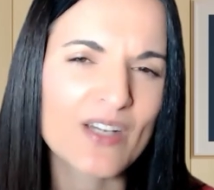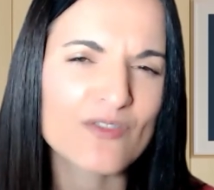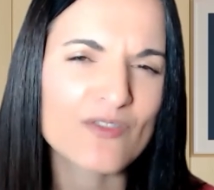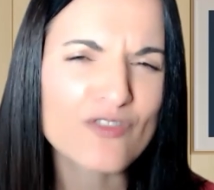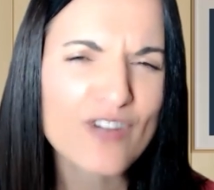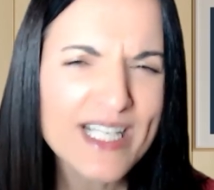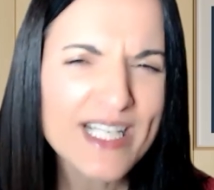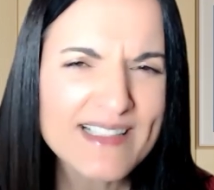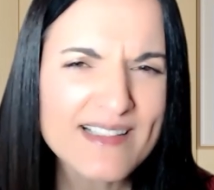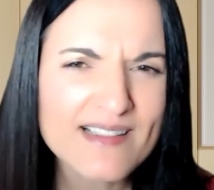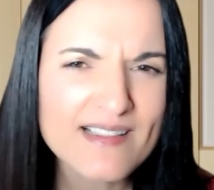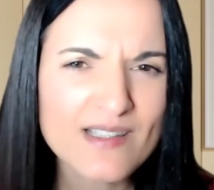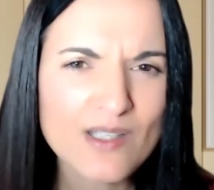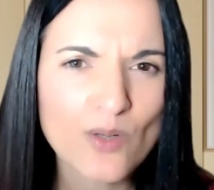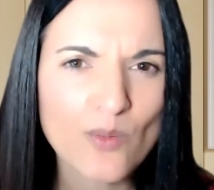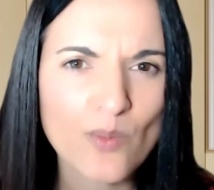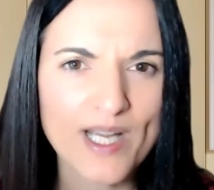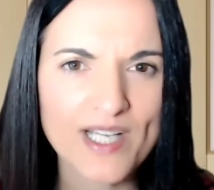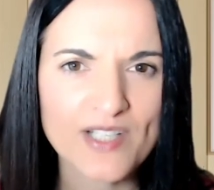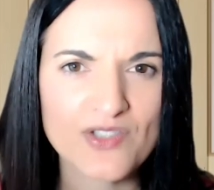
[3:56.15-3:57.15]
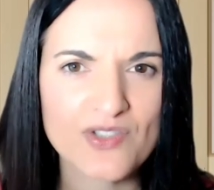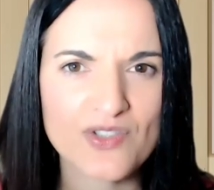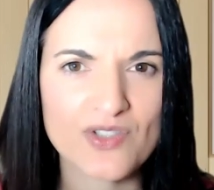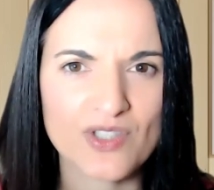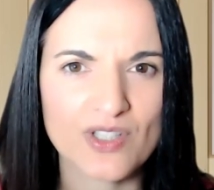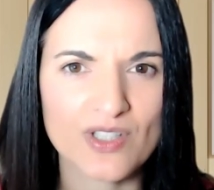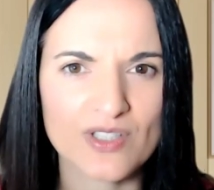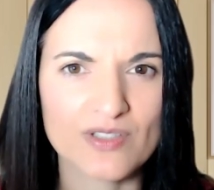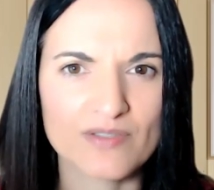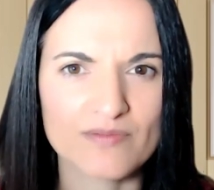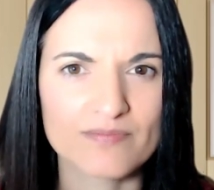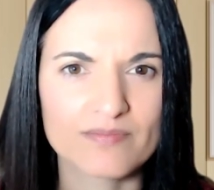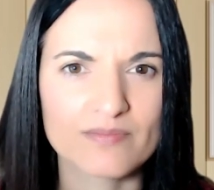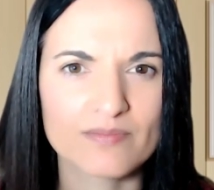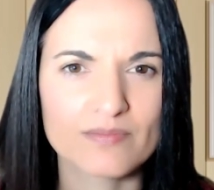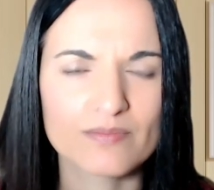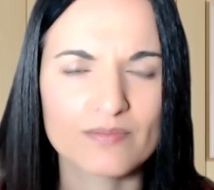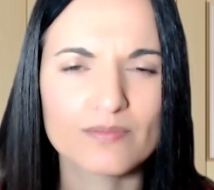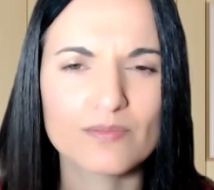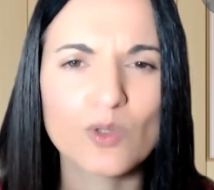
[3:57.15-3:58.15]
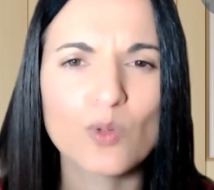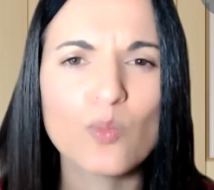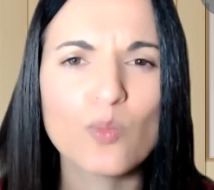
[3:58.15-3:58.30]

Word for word: raises the question well,